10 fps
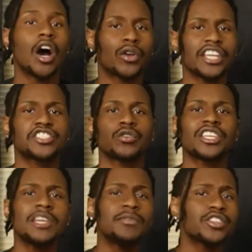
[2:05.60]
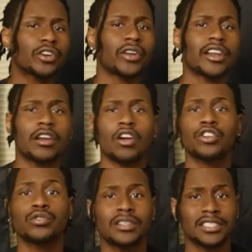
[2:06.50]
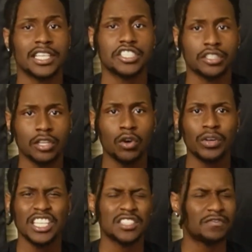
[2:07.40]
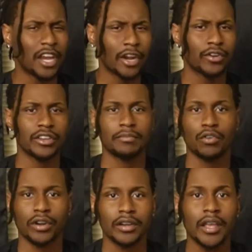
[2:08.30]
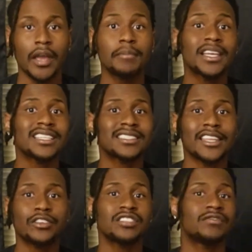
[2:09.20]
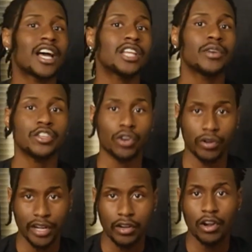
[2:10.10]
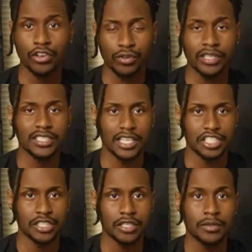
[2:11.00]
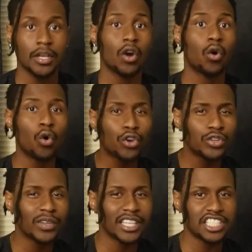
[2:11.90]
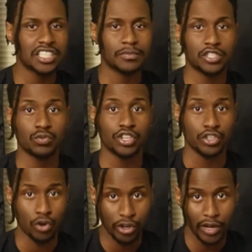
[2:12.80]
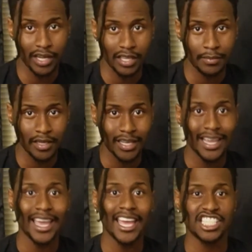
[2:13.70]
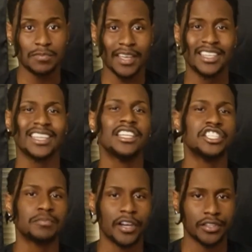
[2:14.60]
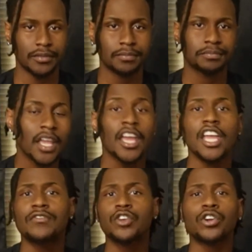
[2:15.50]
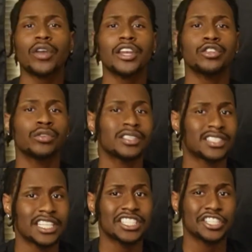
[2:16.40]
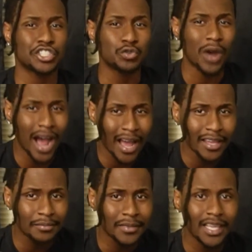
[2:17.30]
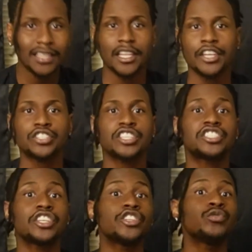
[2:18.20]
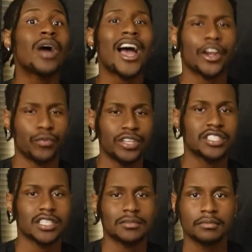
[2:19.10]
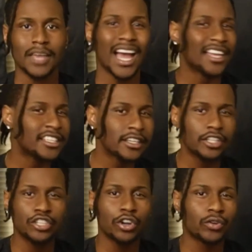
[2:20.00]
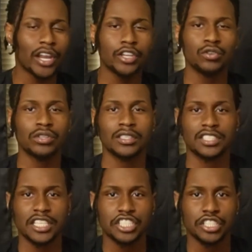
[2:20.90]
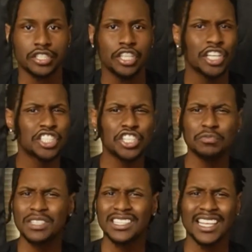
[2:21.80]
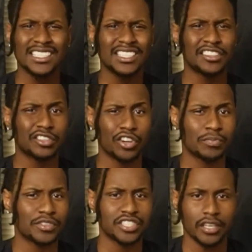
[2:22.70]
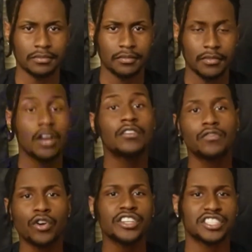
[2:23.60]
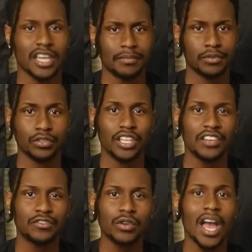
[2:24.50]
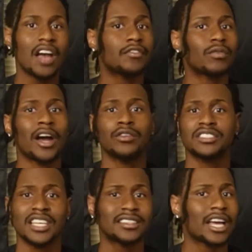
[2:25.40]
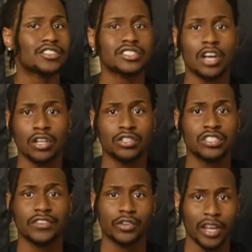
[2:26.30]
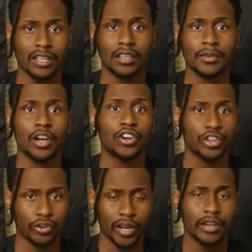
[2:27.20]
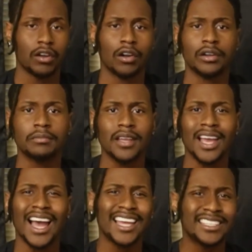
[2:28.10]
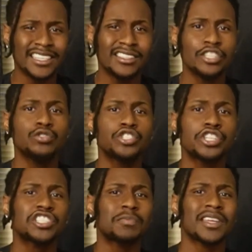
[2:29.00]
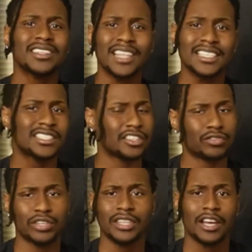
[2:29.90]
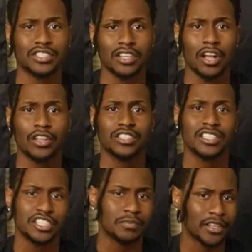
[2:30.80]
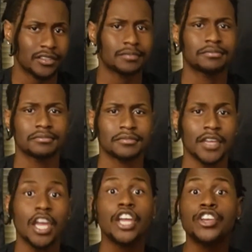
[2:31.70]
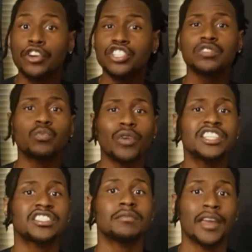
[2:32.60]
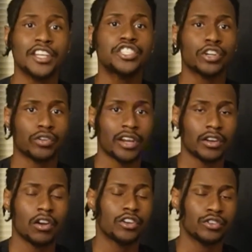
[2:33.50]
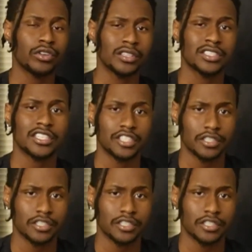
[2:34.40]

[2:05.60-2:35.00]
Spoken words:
so keeping your credit card utilization low is very important because lenders evaluate your credit card utilization or the relationship between your credit limit and spending in each month. If your credit utilization is too high, lenders consider you higher risk. Ideally, your credit utilization should be less than 30%. For example, if you have around $10,000 of a credit limit on your credit card, ideally you should spend less than $3,000 in each month. Here are some ways to manage your credit card utilization.